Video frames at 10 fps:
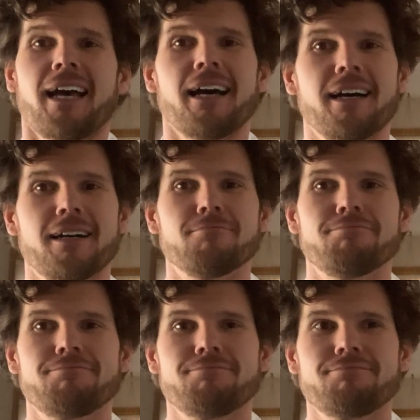um,
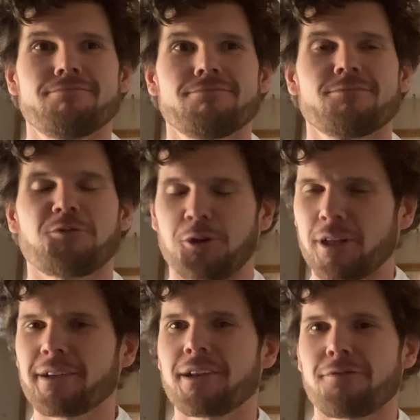for a
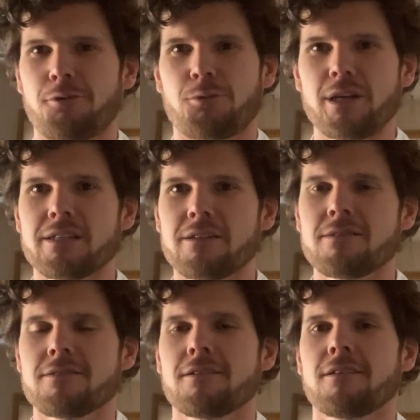lot of different
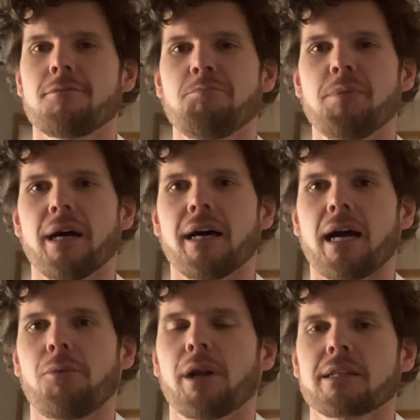reasons, but I
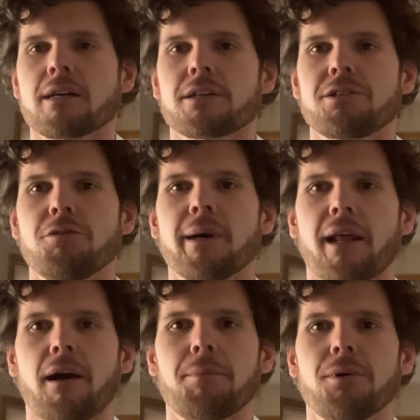want to talk to you about a
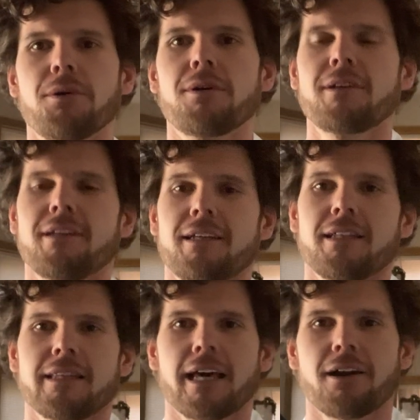couple
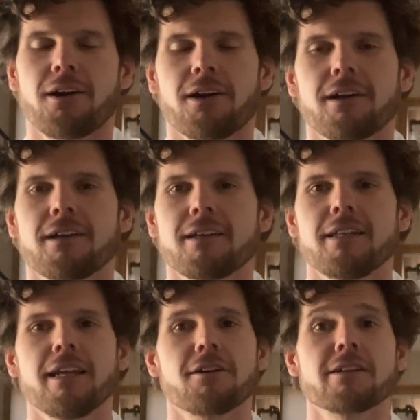that are
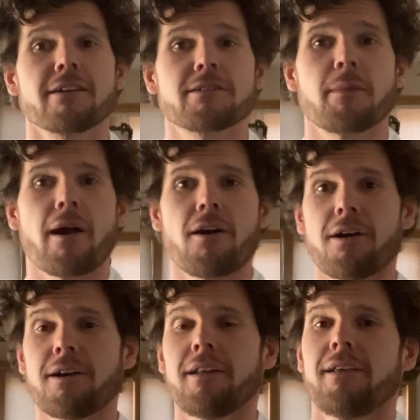near and dear to my
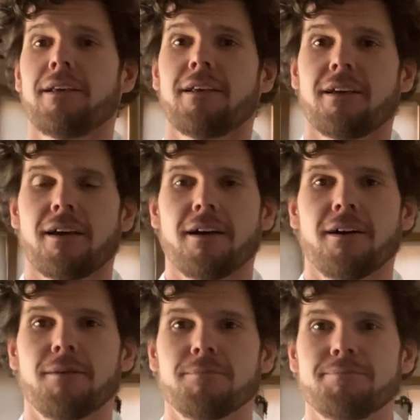heart.
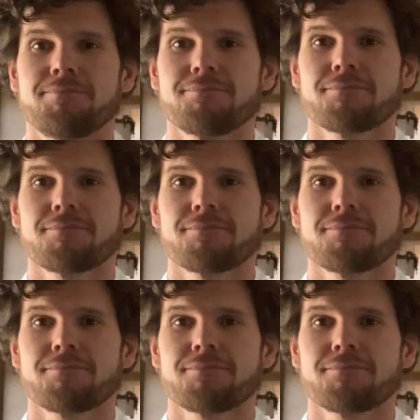Um,